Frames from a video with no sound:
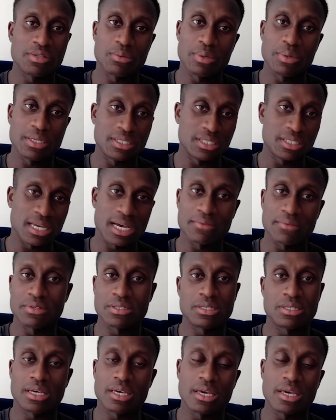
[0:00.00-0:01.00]
and we just have
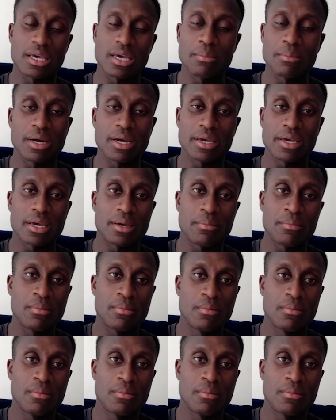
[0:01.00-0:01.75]
to take it game by game.